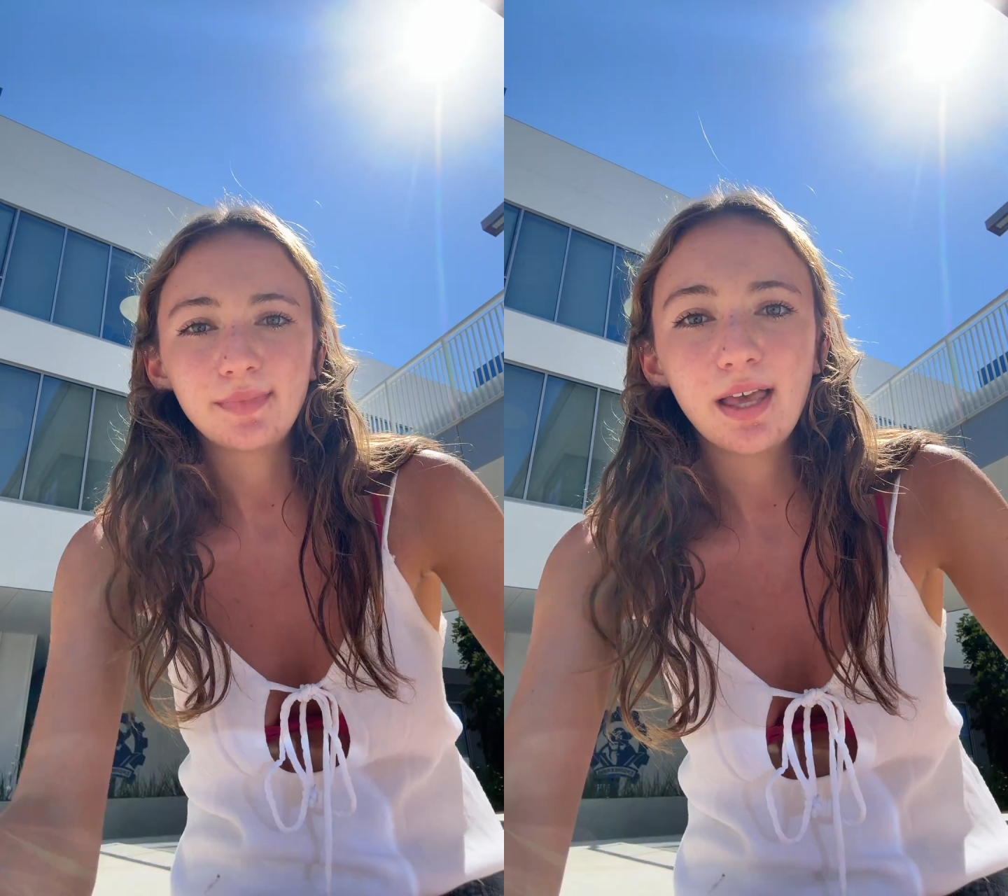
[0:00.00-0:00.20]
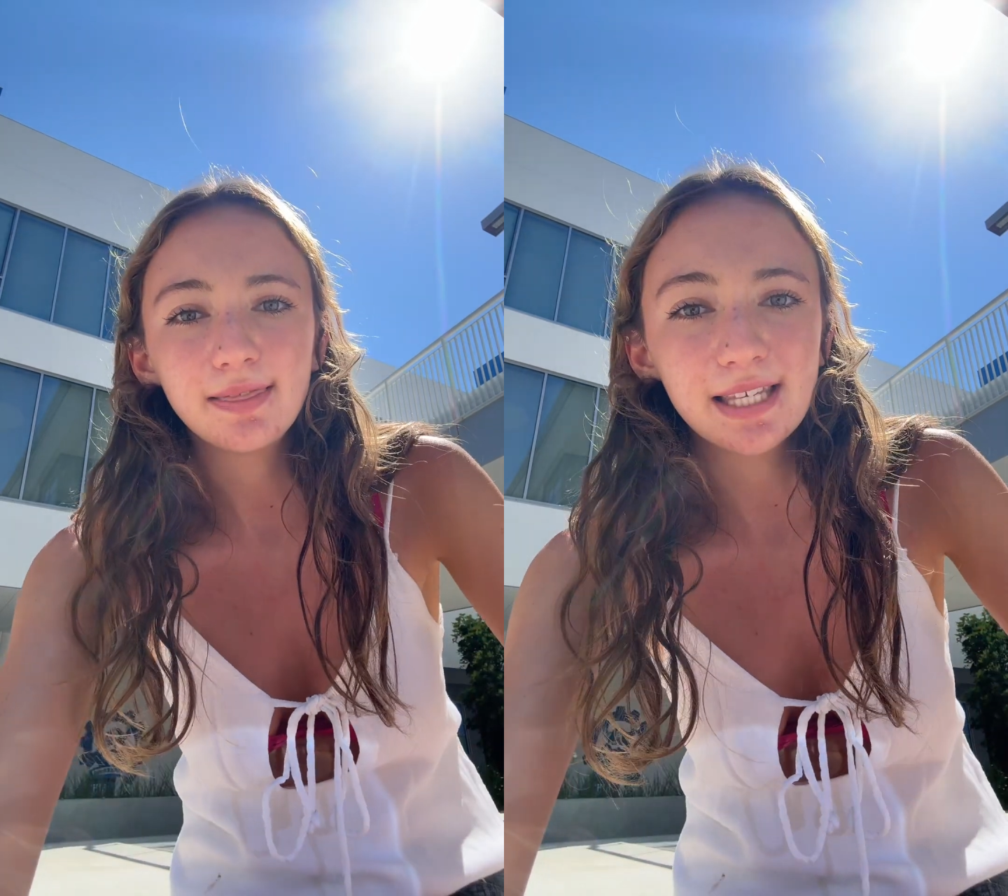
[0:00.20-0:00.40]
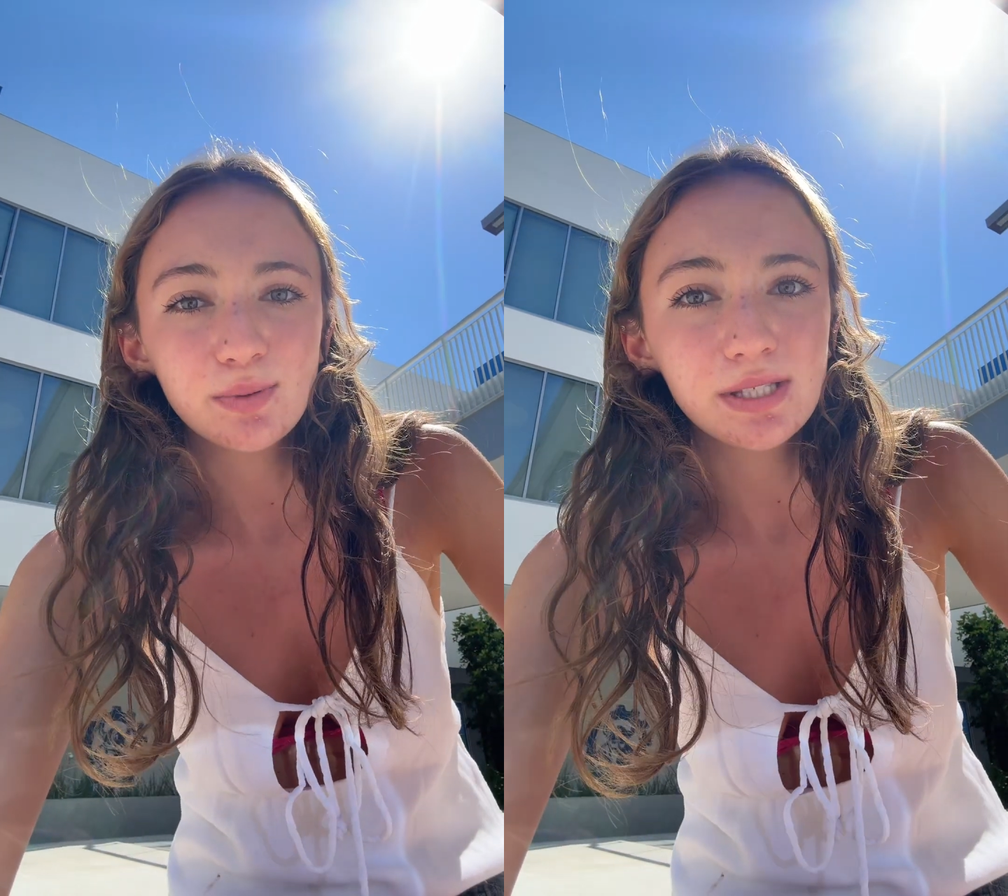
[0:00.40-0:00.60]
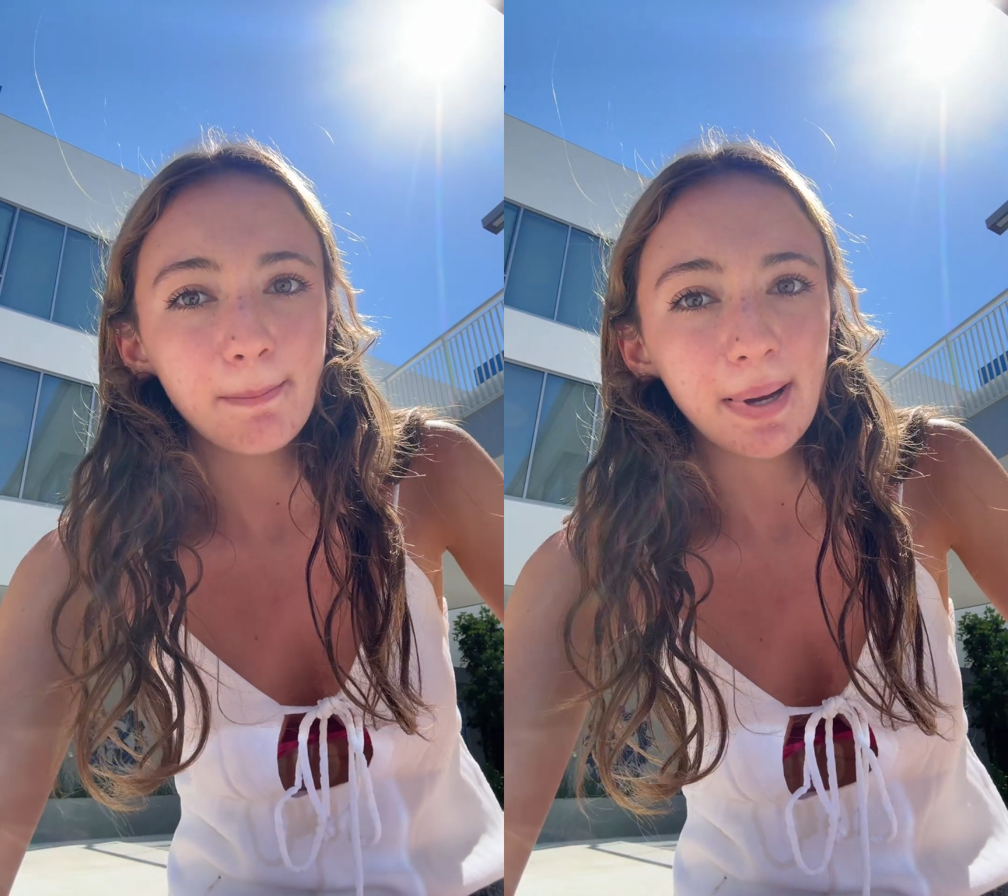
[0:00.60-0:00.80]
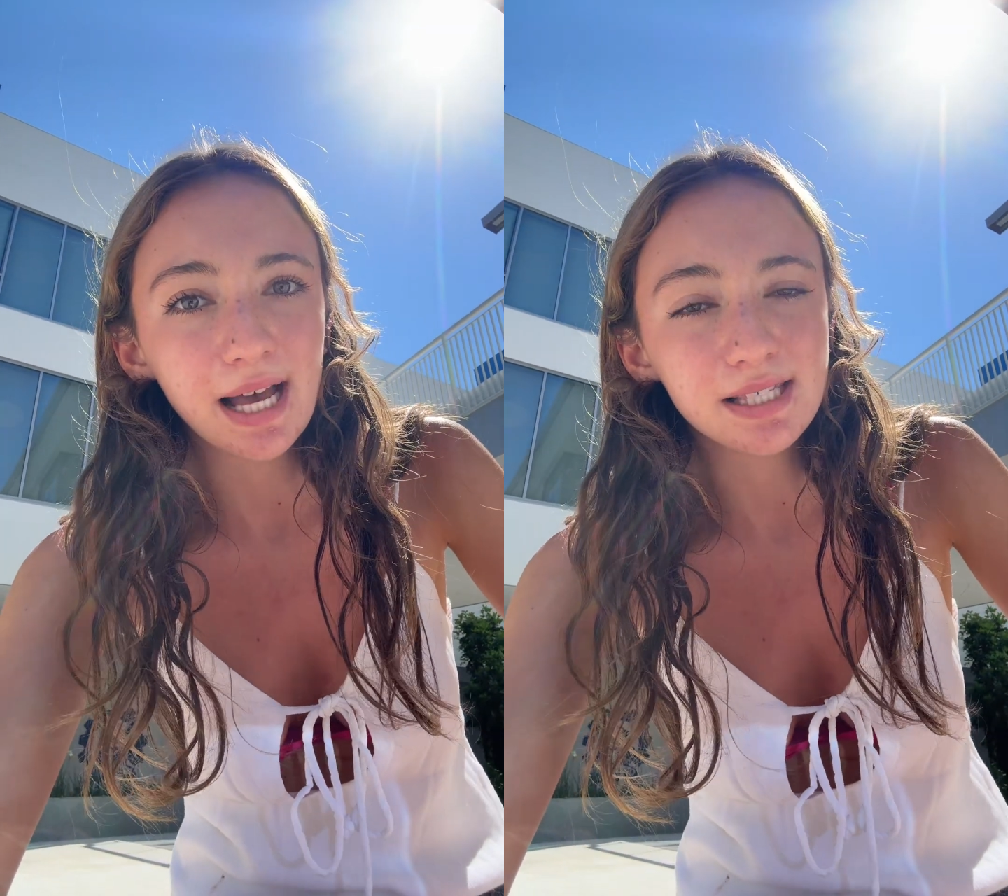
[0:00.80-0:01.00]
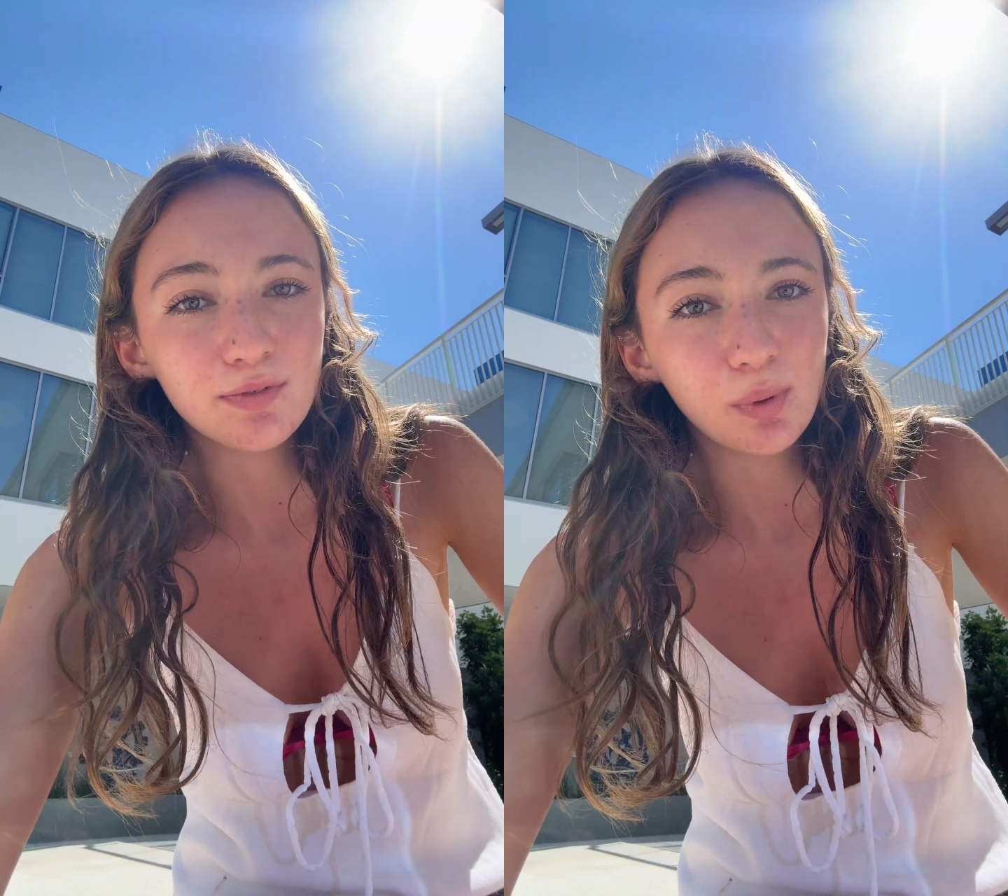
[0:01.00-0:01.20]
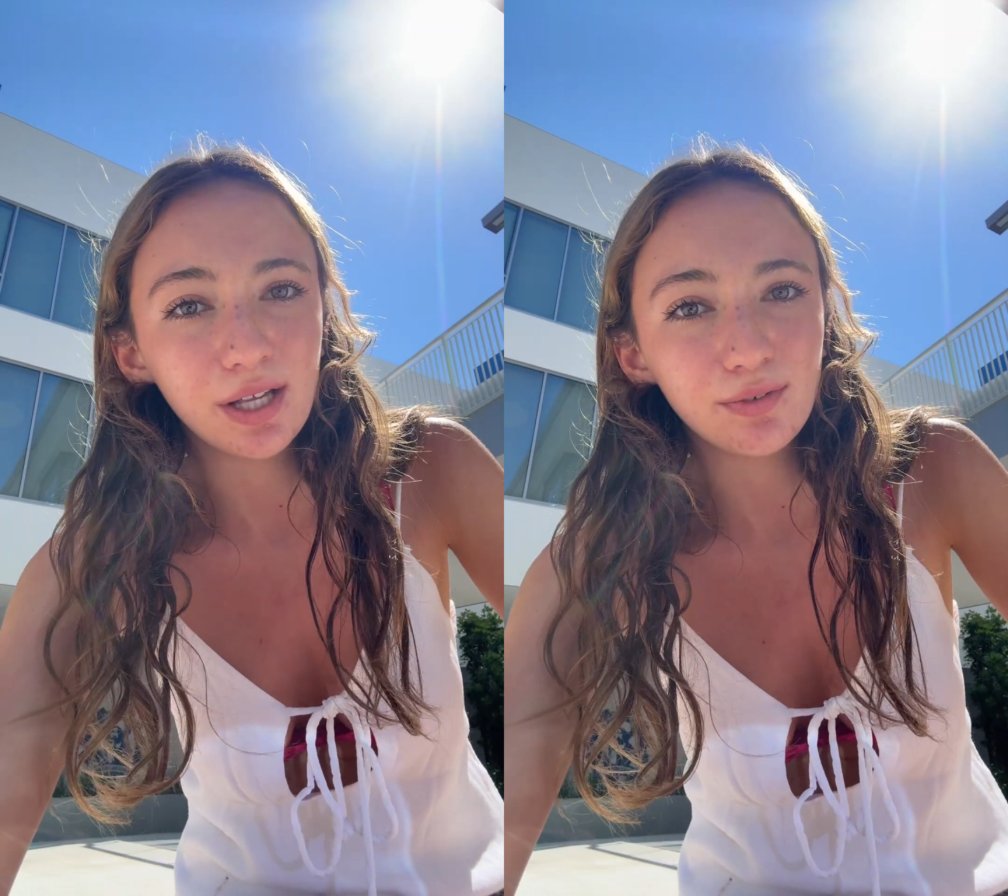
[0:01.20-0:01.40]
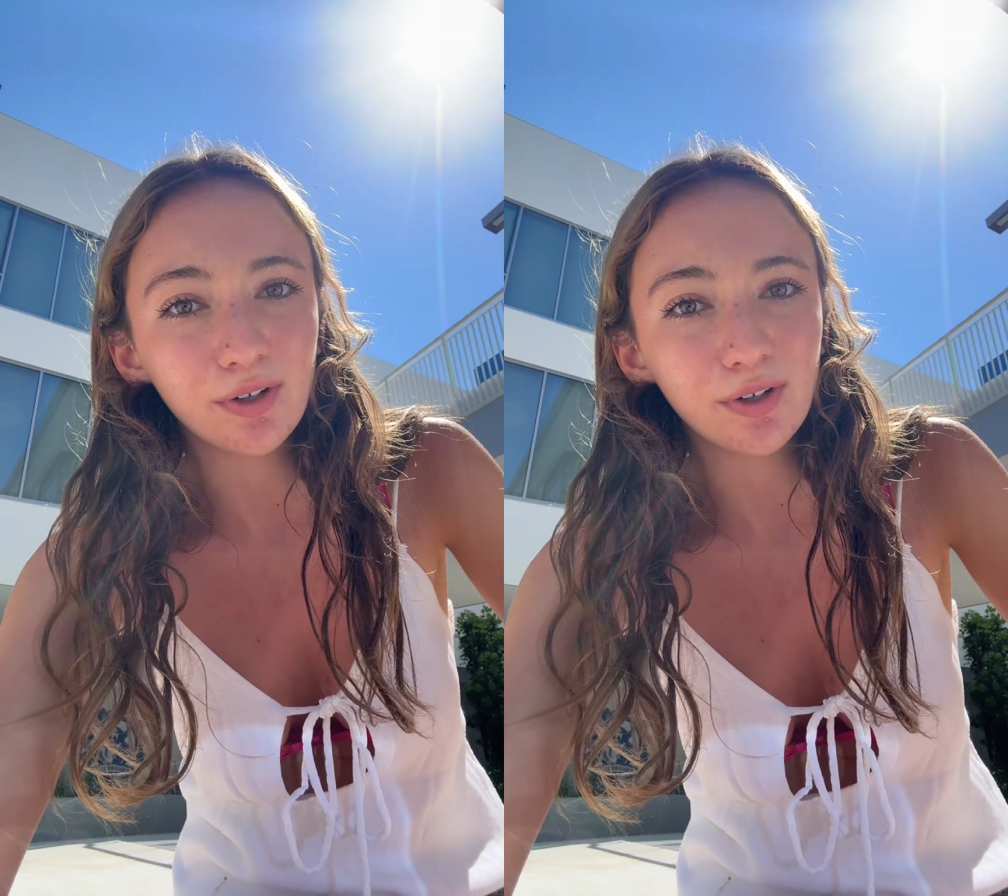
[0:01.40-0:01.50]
This was a massive win for